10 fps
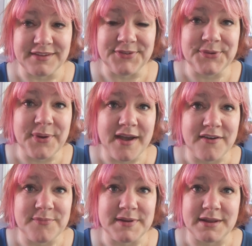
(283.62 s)
If you
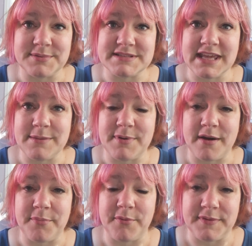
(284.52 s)
have been able to keep
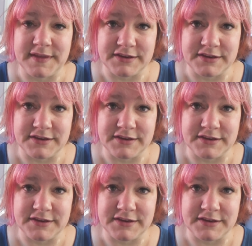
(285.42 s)
up with